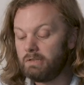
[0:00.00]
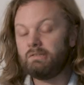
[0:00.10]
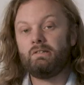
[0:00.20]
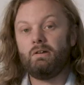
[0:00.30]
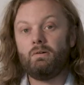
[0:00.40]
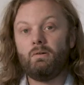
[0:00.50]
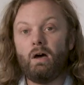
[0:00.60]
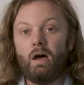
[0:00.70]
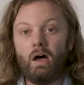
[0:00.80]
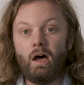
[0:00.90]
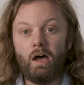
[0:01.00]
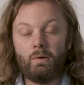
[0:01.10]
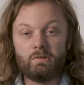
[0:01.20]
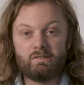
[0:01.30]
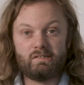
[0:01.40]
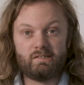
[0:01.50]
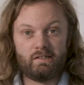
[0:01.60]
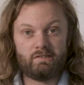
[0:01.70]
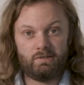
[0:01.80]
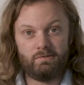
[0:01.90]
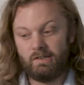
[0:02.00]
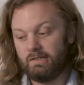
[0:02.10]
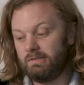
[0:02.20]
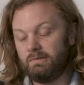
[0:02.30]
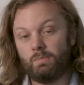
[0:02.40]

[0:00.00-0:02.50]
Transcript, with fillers: So I want to send you this